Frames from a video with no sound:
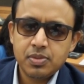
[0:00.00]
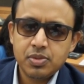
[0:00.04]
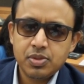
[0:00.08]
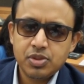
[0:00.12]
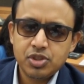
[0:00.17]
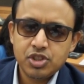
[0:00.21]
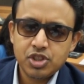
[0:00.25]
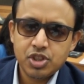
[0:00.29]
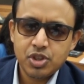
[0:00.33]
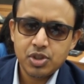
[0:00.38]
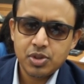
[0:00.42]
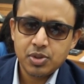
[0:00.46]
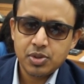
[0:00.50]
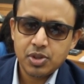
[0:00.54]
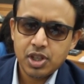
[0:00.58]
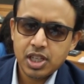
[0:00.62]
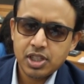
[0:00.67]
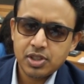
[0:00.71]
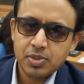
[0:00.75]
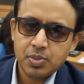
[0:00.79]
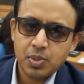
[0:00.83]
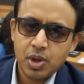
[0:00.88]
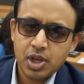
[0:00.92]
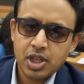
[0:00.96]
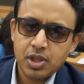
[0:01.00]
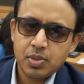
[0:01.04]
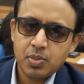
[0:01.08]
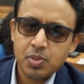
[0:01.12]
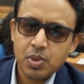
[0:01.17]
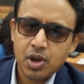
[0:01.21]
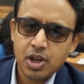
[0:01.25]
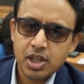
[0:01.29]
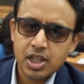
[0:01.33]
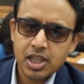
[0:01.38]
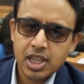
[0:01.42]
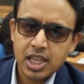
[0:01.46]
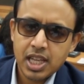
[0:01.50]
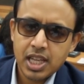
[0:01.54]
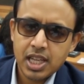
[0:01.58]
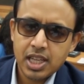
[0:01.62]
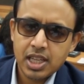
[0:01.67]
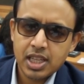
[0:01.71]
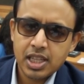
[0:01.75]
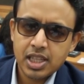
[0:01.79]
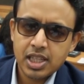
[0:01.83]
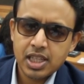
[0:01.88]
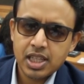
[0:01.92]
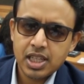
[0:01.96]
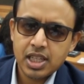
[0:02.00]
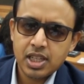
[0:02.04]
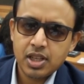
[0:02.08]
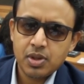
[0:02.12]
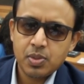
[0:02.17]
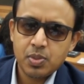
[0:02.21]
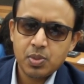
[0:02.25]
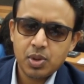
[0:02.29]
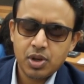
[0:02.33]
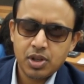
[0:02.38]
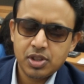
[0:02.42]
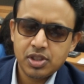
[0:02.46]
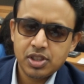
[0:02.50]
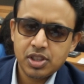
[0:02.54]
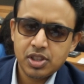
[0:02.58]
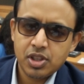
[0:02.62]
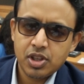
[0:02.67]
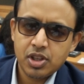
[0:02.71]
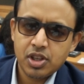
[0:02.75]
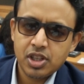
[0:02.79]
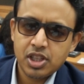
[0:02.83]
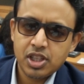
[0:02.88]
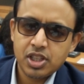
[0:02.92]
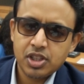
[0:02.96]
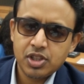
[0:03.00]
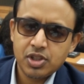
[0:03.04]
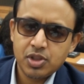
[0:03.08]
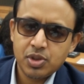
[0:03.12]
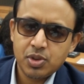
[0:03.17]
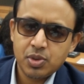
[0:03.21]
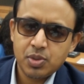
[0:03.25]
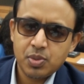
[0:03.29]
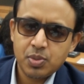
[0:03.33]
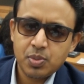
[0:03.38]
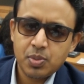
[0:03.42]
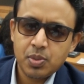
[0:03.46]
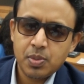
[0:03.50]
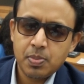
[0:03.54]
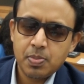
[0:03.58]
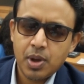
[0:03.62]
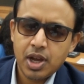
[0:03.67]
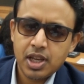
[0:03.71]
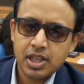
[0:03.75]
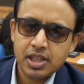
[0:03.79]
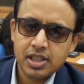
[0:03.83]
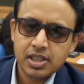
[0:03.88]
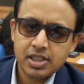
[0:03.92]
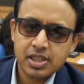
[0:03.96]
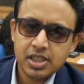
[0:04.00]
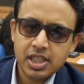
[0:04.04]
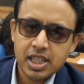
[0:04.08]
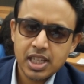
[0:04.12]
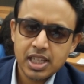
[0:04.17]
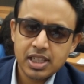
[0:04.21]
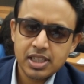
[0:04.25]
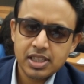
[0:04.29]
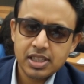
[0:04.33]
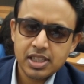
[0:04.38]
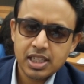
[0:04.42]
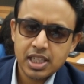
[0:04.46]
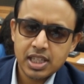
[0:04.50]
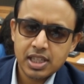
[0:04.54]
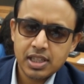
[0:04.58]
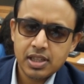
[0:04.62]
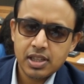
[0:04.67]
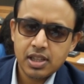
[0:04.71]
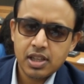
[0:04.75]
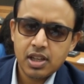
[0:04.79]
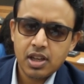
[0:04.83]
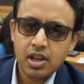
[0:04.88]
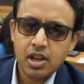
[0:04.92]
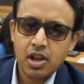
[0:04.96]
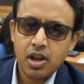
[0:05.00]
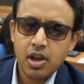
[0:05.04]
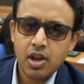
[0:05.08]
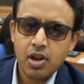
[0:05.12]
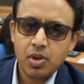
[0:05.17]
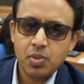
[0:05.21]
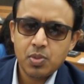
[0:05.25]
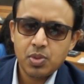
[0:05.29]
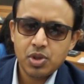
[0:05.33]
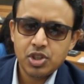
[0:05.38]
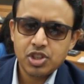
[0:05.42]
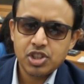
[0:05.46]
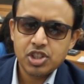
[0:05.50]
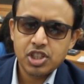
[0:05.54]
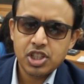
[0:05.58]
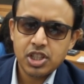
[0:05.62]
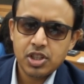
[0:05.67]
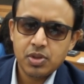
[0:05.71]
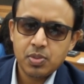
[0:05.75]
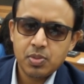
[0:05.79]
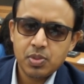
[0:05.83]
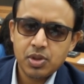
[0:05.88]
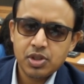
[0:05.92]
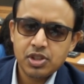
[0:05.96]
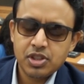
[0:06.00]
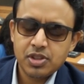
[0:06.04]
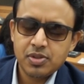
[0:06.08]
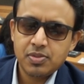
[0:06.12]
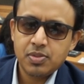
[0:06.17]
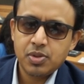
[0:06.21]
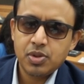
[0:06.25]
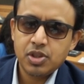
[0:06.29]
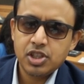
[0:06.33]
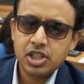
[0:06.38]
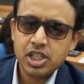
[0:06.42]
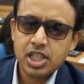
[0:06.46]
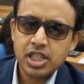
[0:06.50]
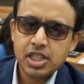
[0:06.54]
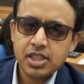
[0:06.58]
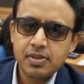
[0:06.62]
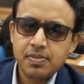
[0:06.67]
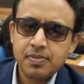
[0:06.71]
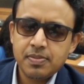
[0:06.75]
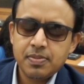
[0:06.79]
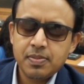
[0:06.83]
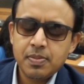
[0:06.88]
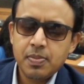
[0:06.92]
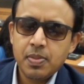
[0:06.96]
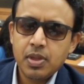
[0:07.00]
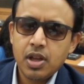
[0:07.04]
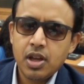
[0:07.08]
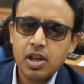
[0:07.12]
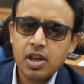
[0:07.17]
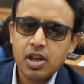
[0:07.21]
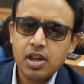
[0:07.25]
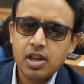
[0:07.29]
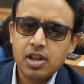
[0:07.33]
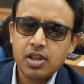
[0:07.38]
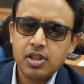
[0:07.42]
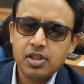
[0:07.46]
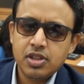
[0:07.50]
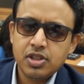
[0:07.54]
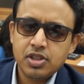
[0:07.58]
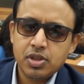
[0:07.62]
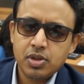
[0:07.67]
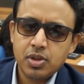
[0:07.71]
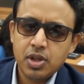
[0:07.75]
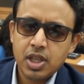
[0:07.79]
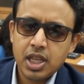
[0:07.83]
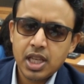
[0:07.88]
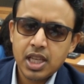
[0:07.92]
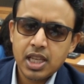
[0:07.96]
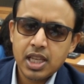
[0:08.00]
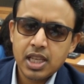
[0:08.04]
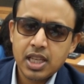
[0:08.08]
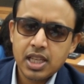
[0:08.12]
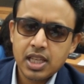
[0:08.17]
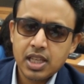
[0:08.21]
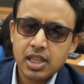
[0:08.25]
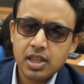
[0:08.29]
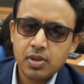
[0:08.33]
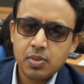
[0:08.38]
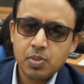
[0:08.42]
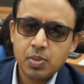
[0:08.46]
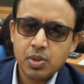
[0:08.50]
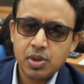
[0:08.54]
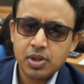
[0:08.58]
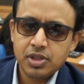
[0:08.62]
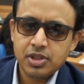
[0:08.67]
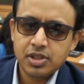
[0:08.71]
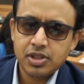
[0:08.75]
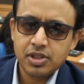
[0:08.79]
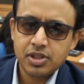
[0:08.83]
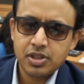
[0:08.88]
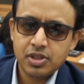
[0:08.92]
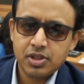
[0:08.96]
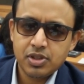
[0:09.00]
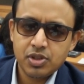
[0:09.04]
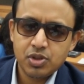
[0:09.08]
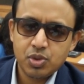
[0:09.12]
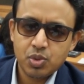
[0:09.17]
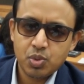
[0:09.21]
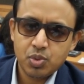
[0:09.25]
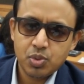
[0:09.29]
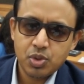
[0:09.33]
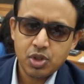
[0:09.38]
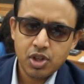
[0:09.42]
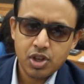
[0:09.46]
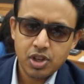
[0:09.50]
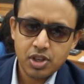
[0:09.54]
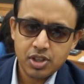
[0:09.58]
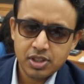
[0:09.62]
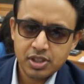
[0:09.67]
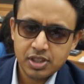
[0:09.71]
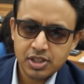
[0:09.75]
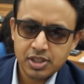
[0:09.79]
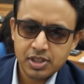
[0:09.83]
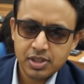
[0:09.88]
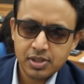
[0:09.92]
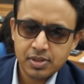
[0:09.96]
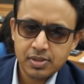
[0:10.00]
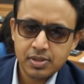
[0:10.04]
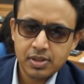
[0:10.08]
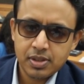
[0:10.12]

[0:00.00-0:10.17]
So you get 21A equals 32 minus 18, which equals 14. So A equals 2/3.